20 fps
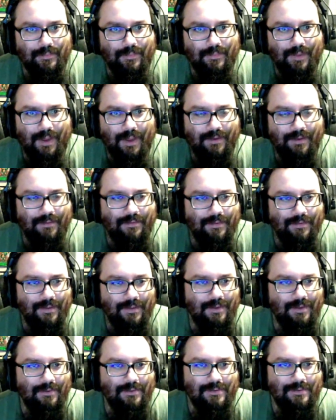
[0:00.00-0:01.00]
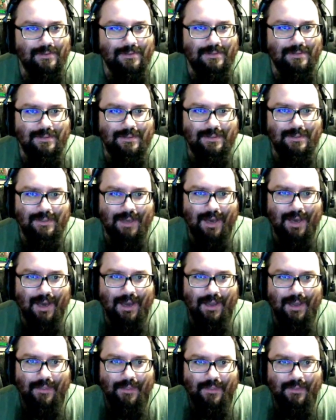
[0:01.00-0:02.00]
I don't think it was CGI. I
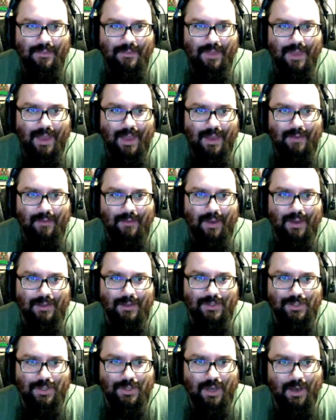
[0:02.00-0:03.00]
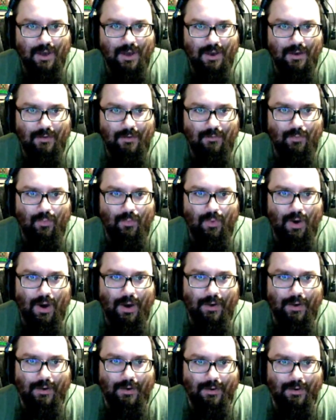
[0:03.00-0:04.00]
think they had a shot of
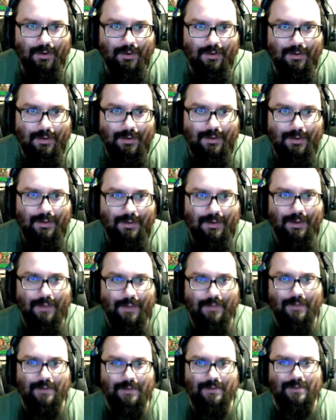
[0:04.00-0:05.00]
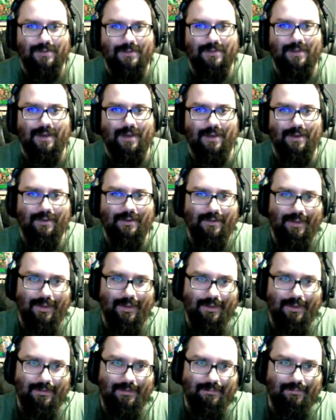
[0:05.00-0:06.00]
water, and then just kind of
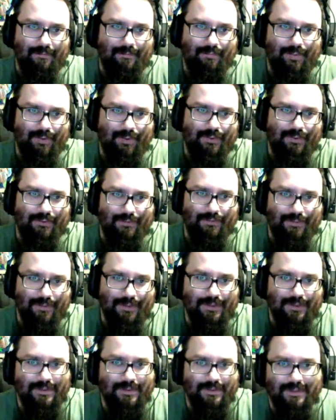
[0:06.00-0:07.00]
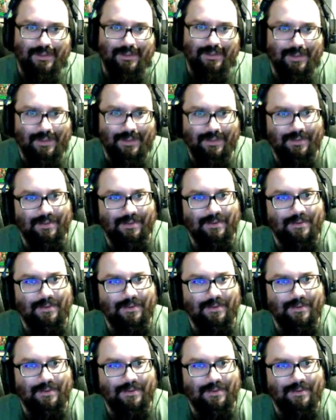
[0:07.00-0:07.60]
like put the footage together.